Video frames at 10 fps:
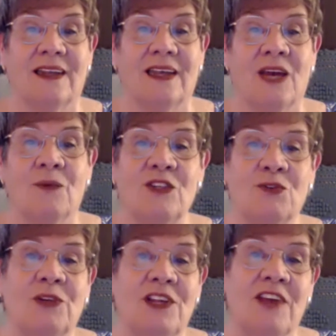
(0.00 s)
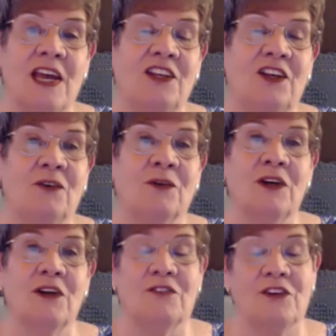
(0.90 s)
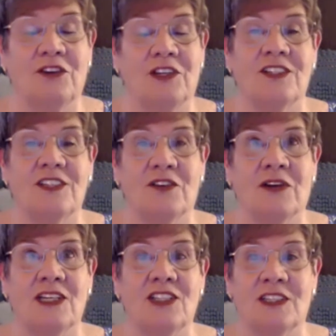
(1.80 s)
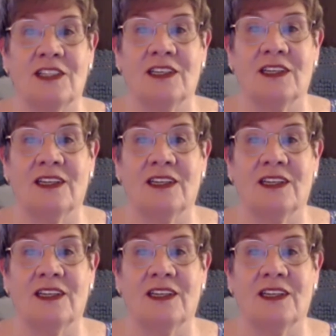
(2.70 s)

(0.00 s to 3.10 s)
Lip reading: And we truly thank you for your consideration.